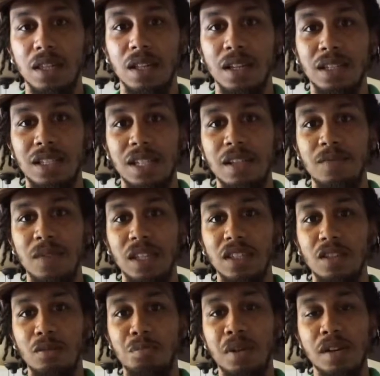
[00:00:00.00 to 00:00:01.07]
achieving
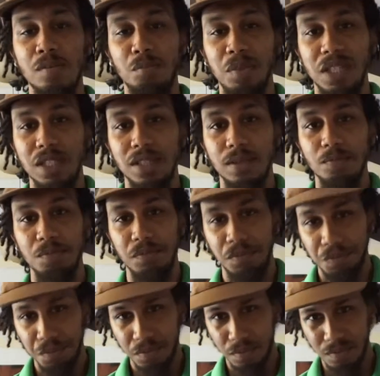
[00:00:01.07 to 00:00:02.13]
your purpose?
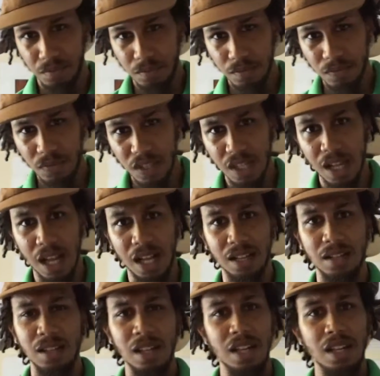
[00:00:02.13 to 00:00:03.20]
I